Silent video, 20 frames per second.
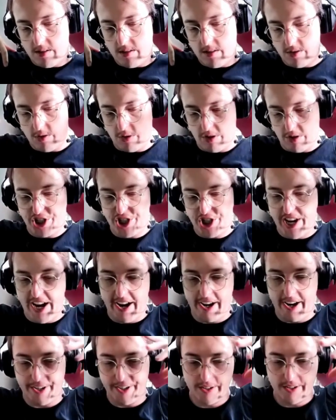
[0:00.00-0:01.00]
So a
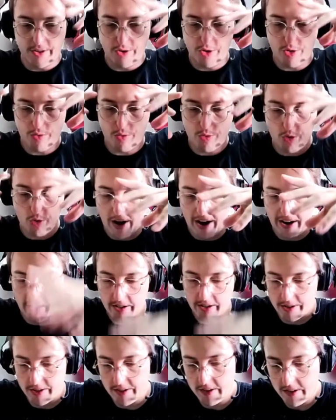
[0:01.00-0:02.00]
shared
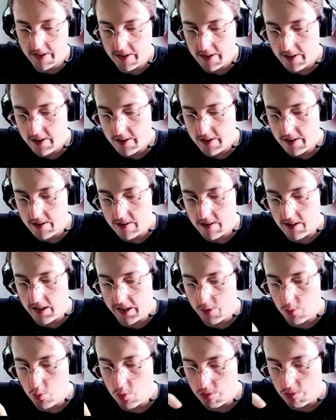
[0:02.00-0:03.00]
tracker,
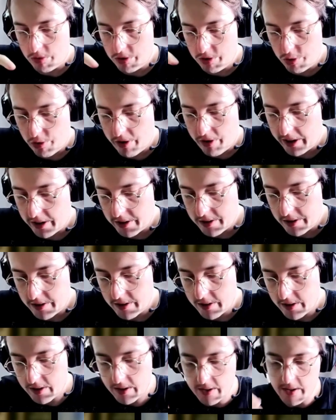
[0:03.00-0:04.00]
like wounds tracker,
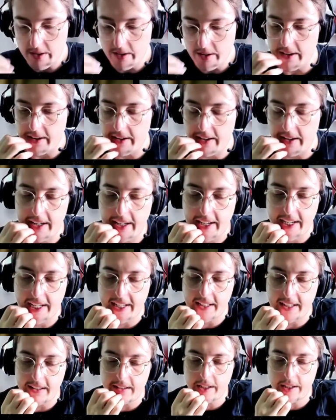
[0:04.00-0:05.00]

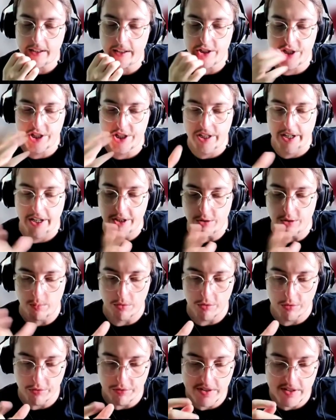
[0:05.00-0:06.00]
and shared
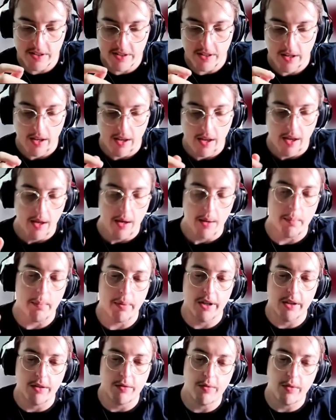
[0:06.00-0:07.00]
moves.
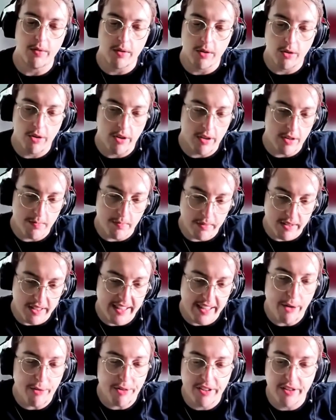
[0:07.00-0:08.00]
But okay,
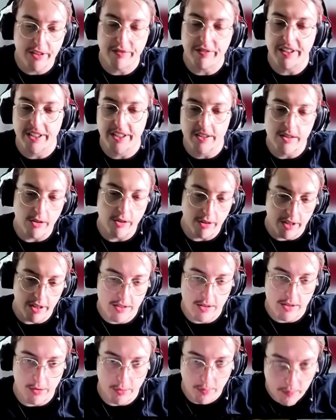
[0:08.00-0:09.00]
narratively, okay,
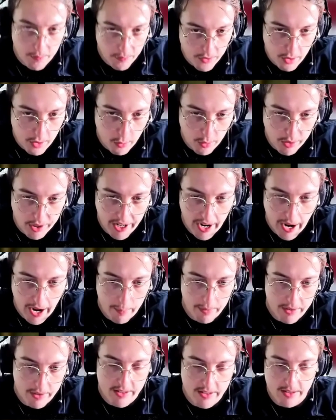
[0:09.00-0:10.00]
so what
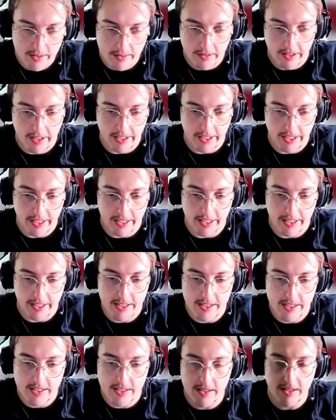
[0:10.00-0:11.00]
happens
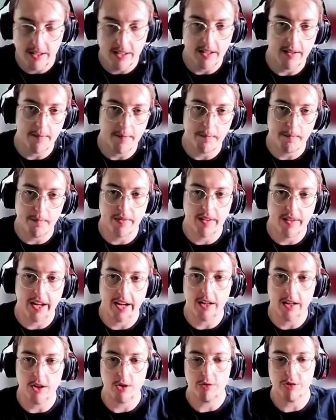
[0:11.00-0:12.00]
is
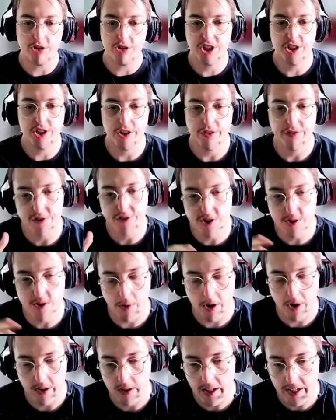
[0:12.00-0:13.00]
that you shift
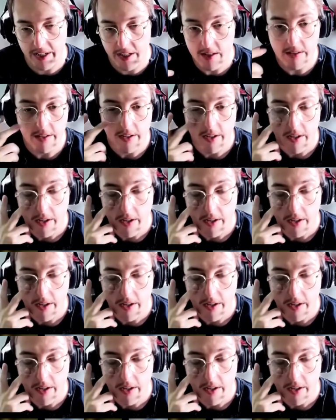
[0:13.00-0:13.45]
spotlight,